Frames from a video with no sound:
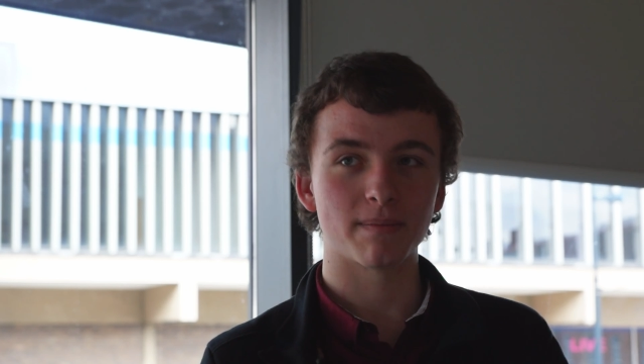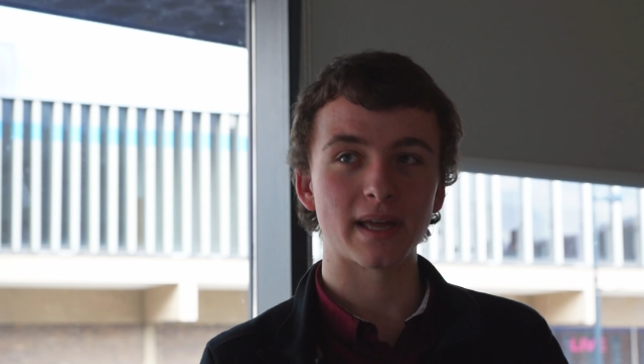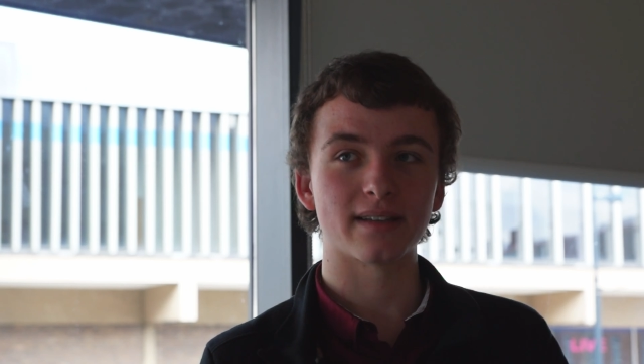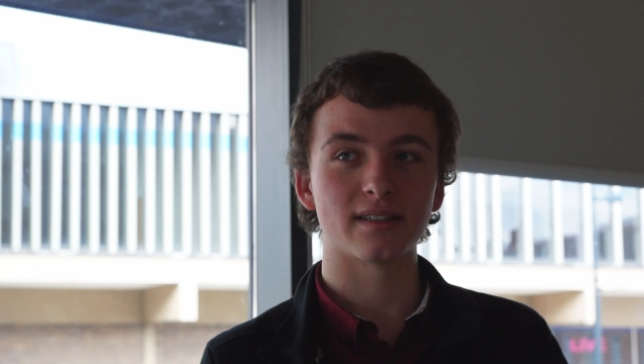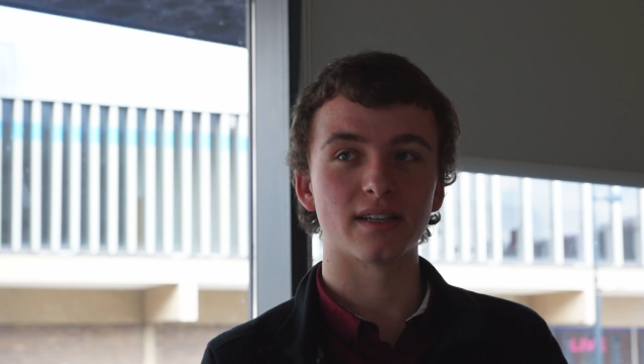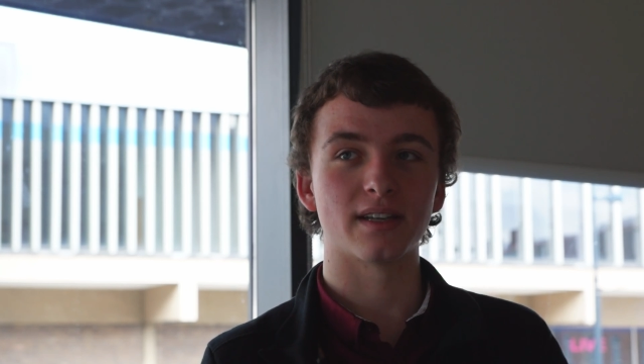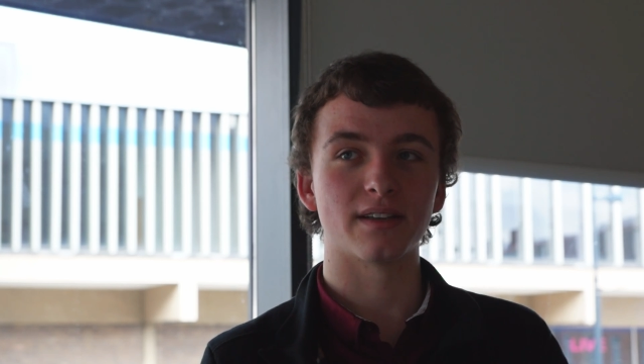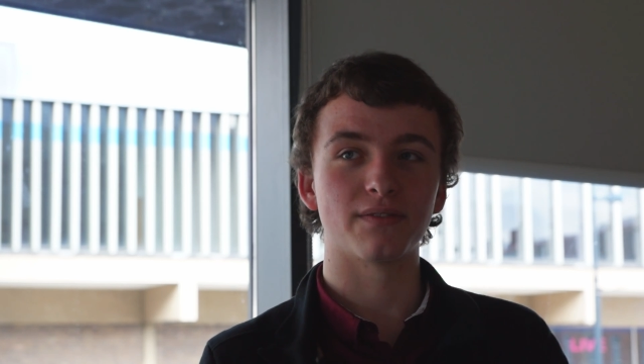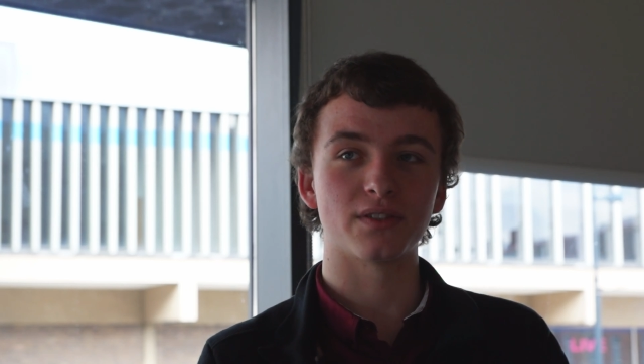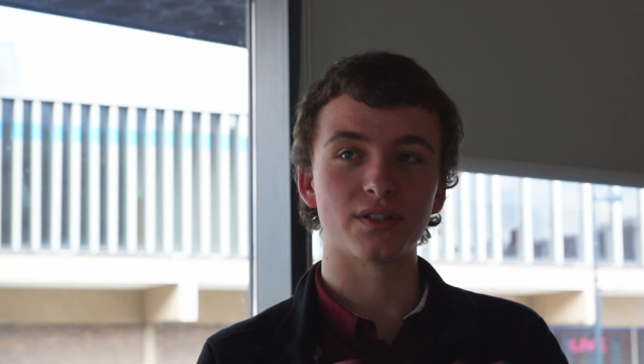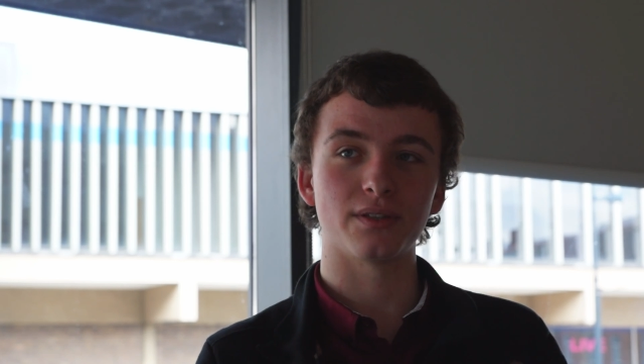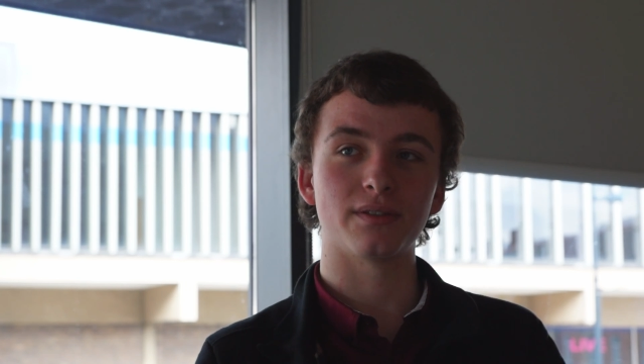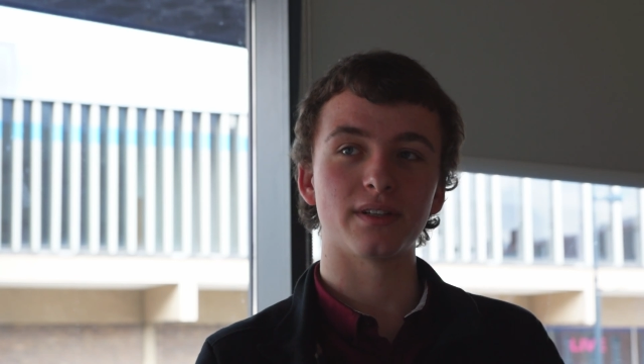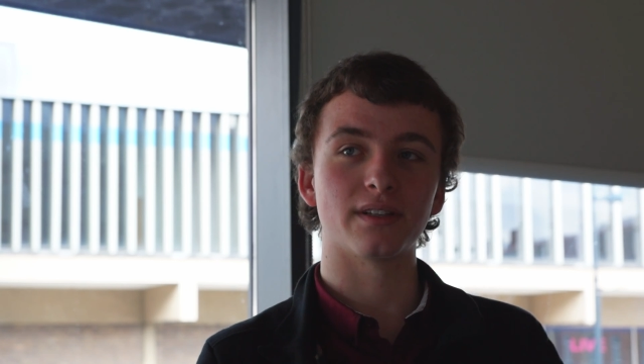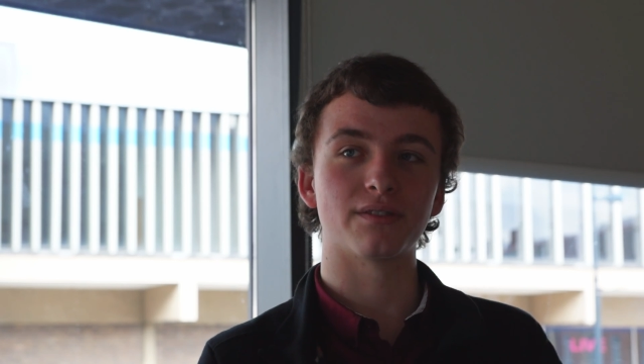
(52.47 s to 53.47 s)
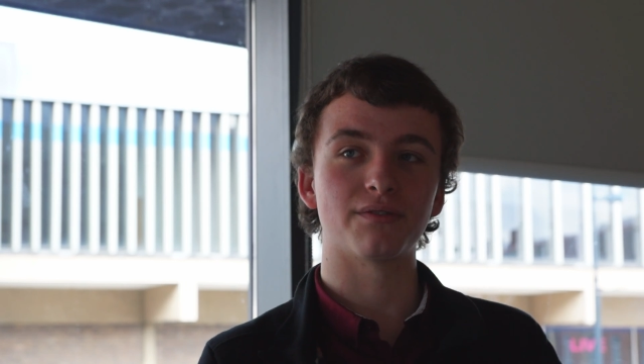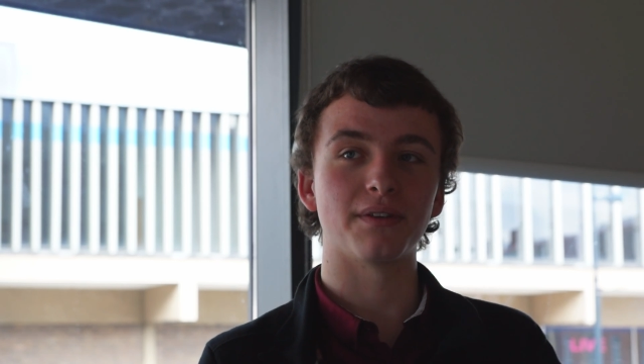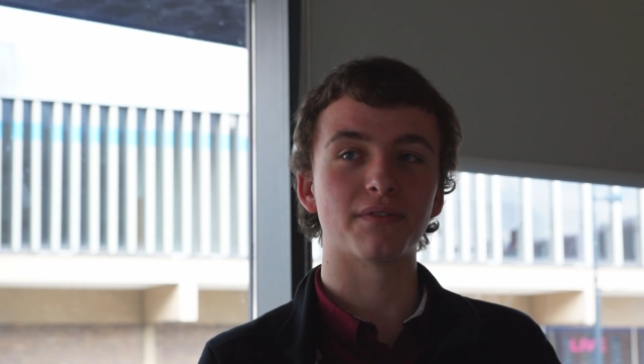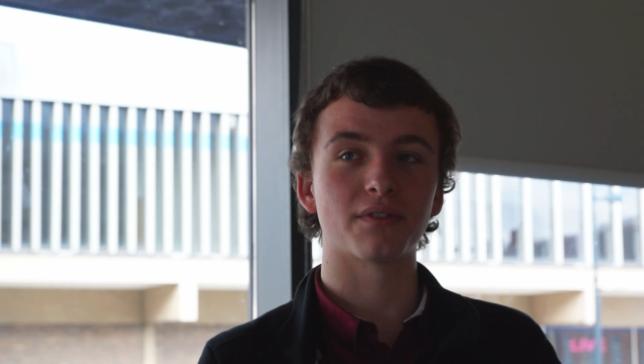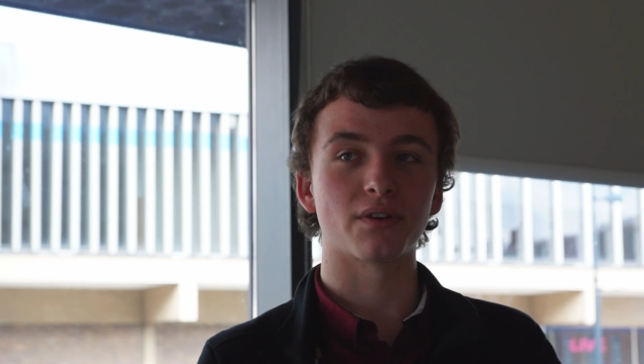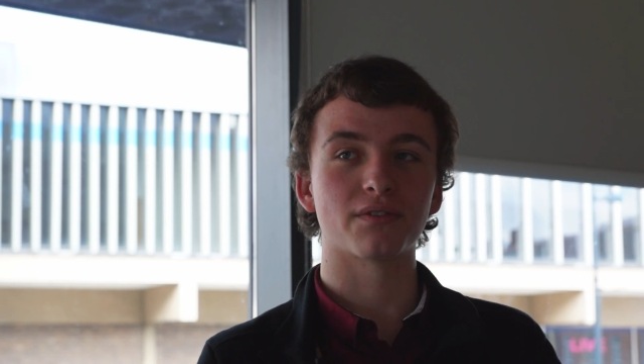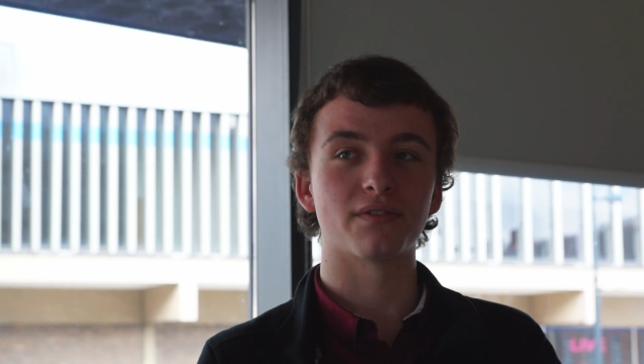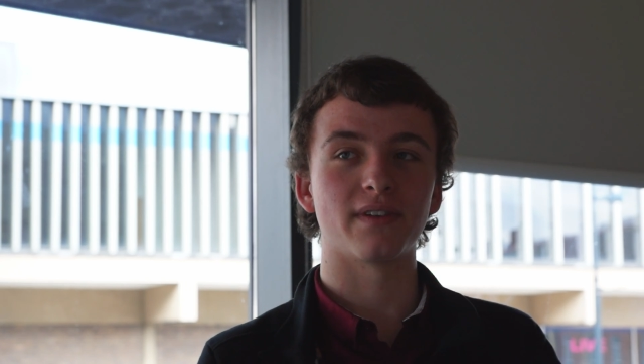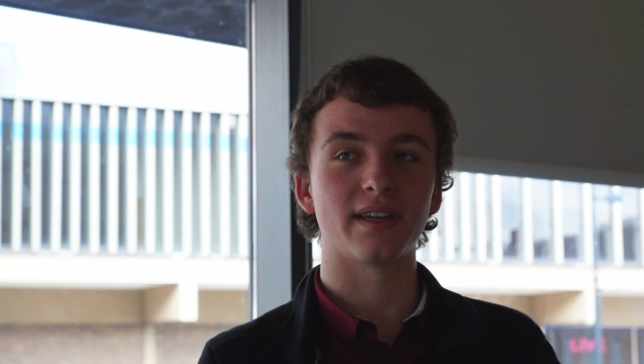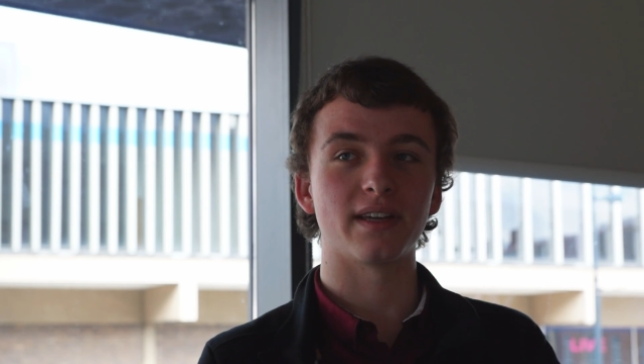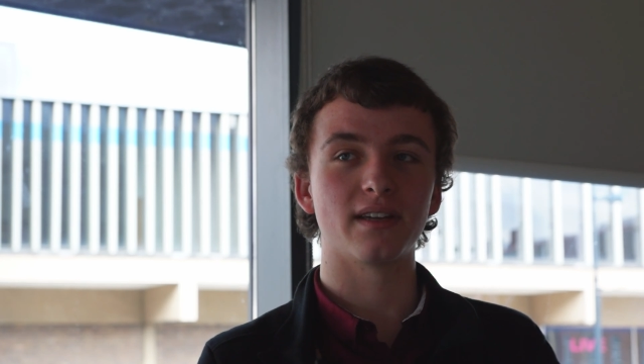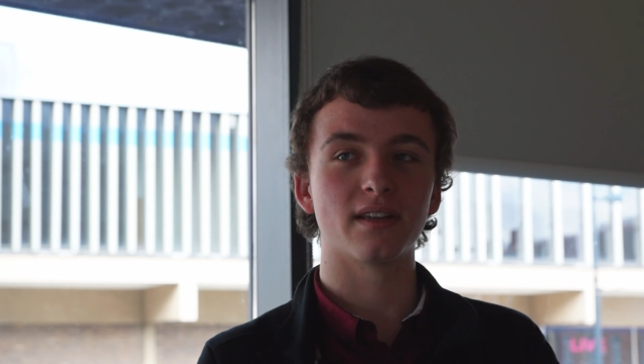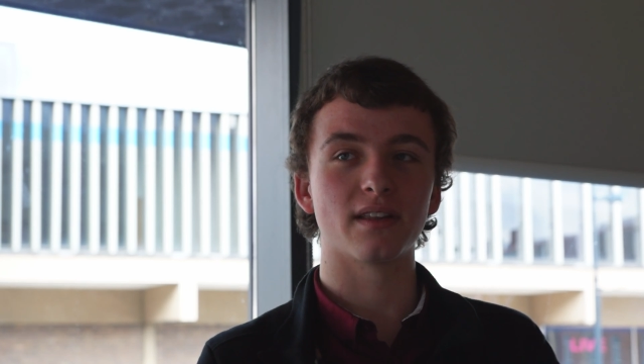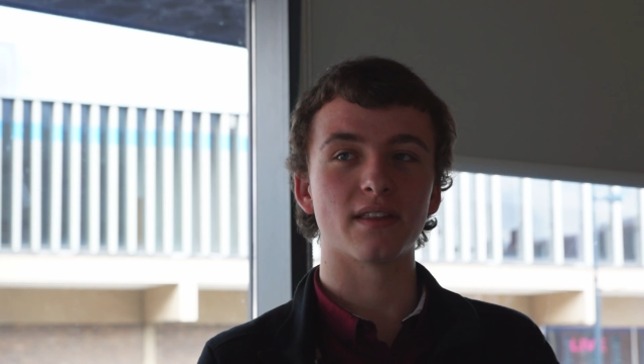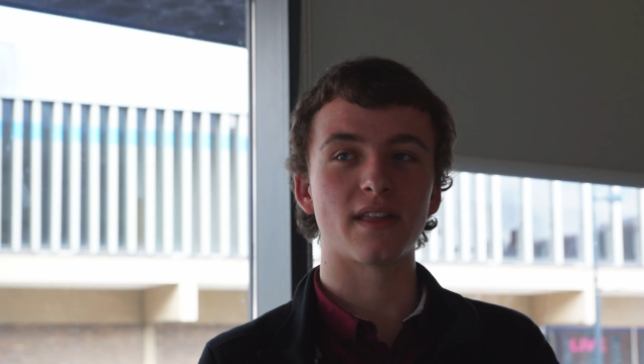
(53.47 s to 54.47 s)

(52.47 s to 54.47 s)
better for shooting street photography